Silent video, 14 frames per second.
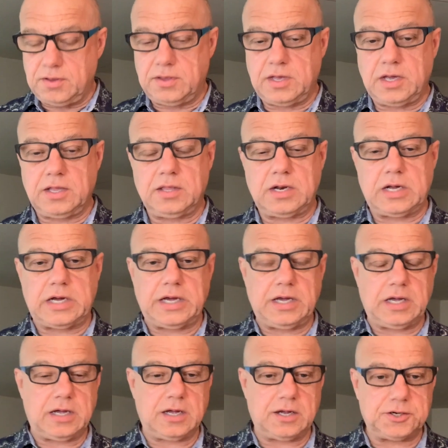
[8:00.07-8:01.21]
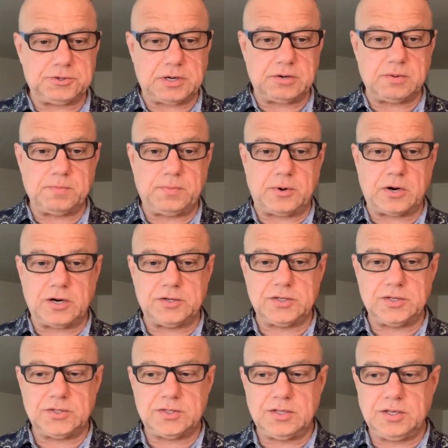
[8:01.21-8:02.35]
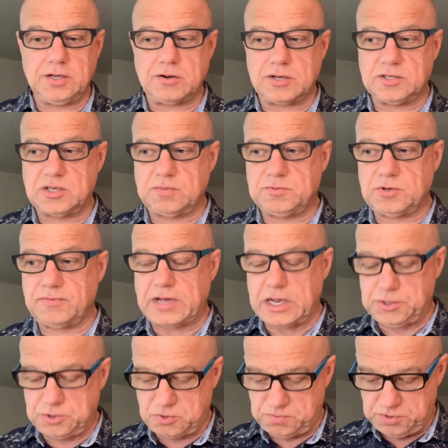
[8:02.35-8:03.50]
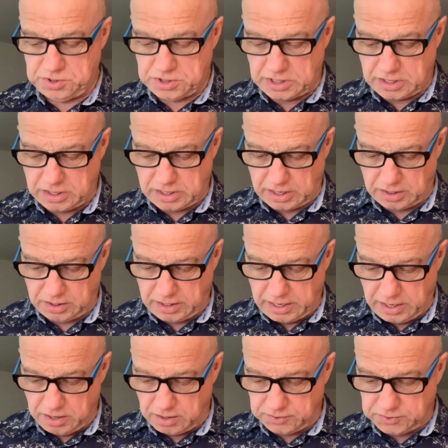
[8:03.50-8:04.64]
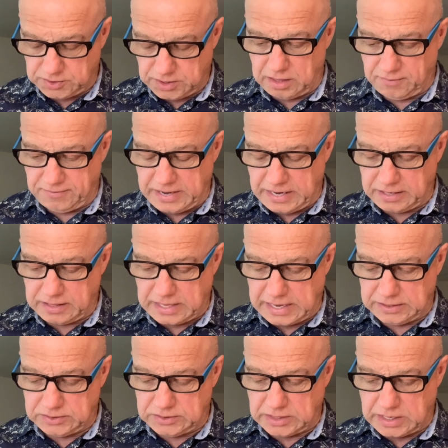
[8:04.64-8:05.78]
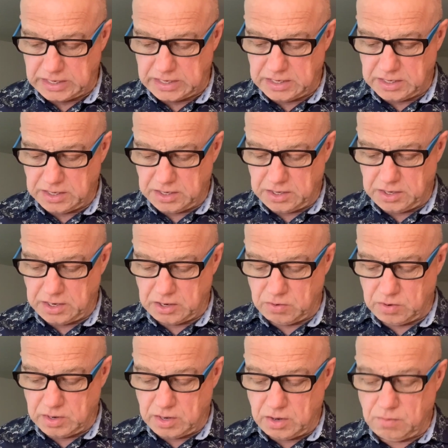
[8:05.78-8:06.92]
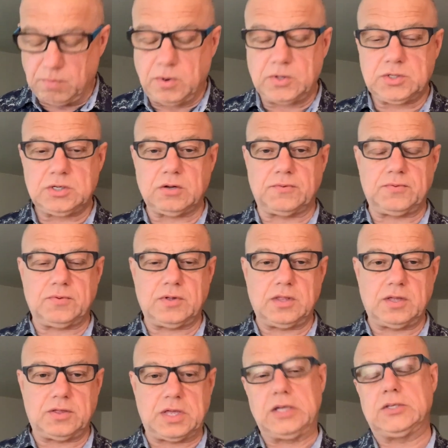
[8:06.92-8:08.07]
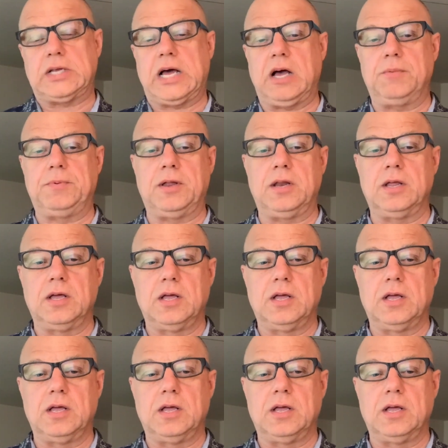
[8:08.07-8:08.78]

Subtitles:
thing that I try to impart is the concept of entropy and chaos. The fact that most of the things happen